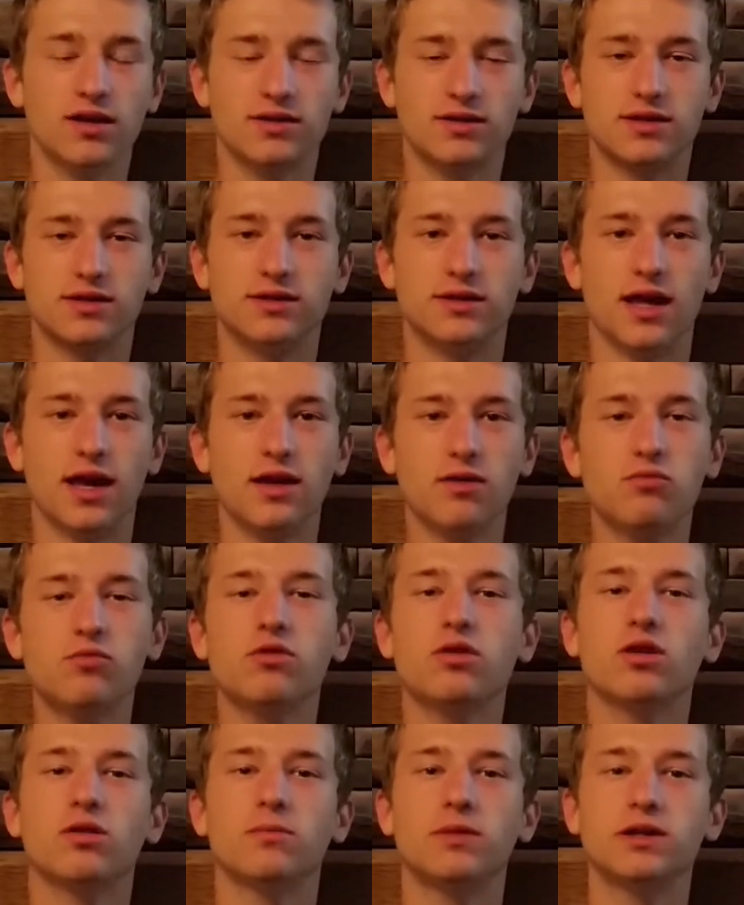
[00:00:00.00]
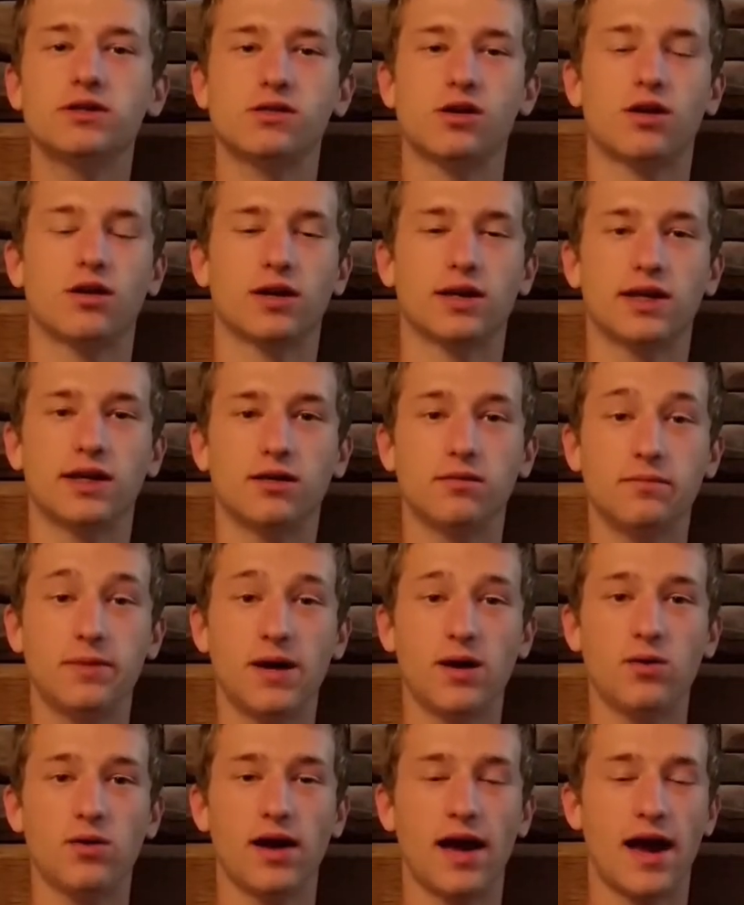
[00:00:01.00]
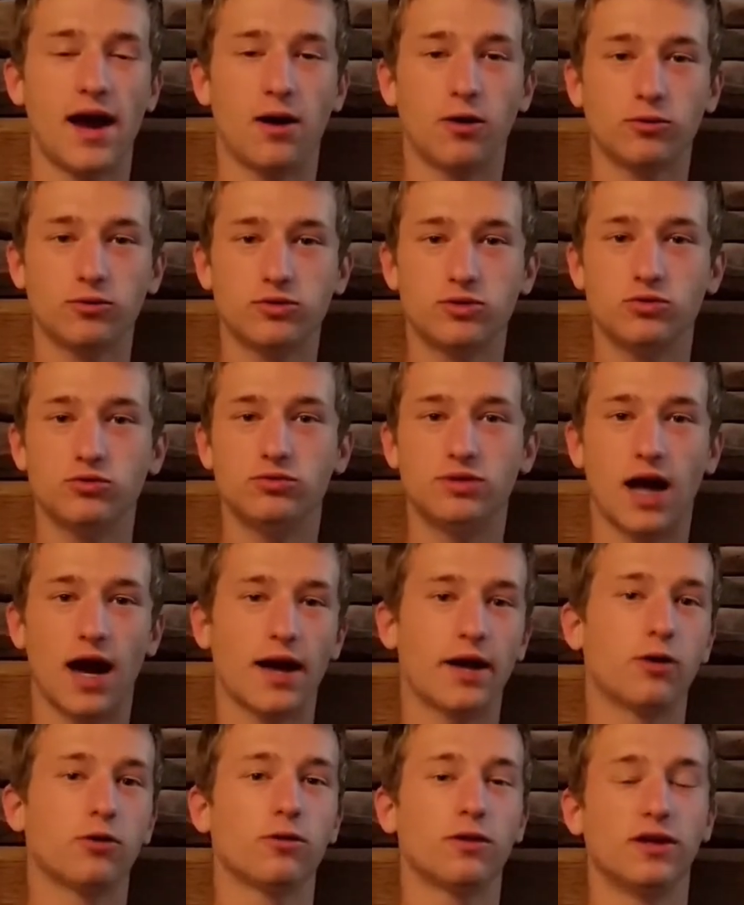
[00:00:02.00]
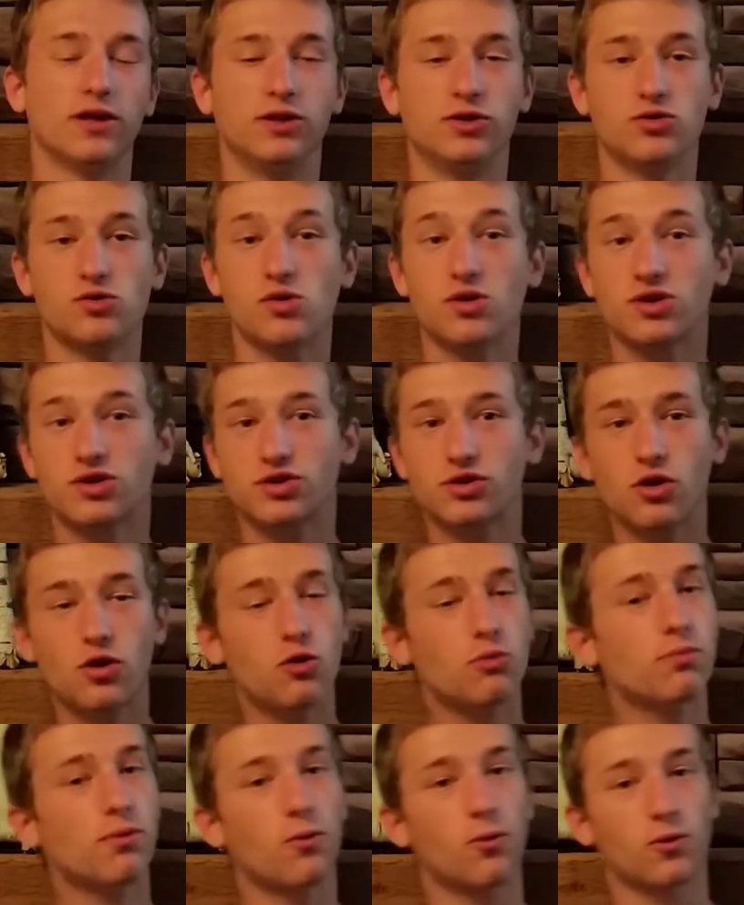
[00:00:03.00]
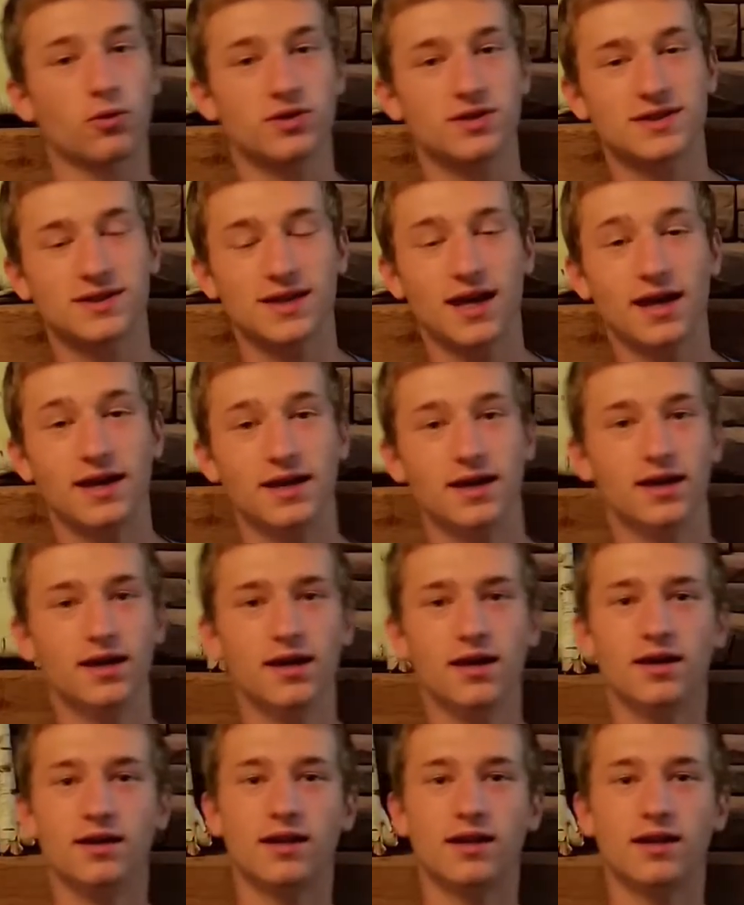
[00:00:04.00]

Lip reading: Today, we're going to be talking about how to dial in your scope or sight.